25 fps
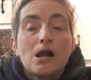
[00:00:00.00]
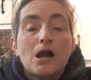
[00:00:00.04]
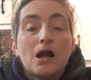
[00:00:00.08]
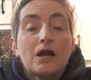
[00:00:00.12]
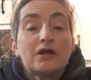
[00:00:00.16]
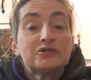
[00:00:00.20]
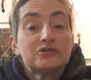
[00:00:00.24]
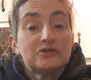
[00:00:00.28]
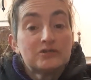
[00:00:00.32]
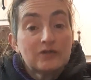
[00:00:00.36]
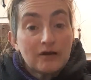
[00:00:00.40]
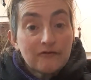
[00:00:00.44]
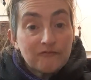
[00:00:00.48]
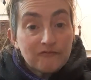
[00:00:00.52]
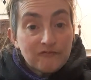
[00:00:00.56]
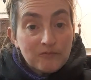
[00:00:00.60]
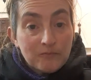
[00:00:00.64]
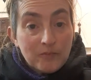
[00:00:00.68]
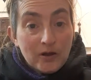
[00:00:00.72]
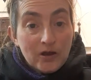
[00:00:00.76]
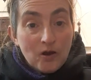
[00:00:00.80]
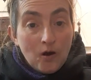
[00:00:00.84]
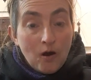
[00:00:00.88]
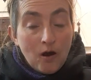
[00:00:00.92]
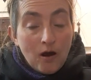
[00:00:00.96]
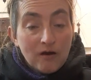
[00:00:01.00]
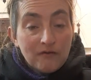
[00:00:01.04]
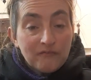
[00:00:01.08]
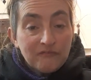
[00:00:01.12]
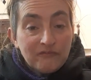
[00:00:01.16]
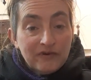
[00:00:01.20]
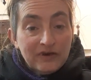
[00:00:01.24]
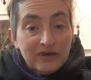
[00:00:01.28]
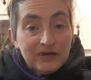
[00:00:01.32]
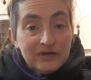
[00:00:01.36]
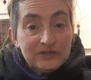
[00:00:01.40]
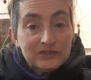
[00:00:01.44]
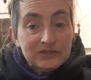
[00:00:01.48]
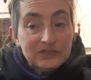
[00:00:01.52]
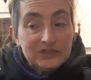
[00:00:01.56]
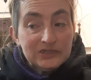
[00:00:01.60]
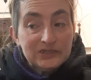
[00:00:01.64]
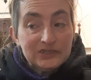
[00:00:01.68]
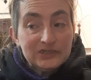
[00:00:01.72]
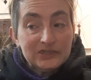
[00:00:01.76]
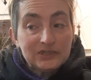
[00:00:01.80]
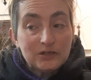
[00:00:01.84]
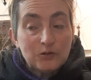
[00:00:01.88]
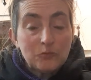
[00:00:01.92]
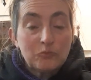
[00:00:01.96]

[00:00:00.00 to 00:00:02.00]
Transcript: stuff for my office,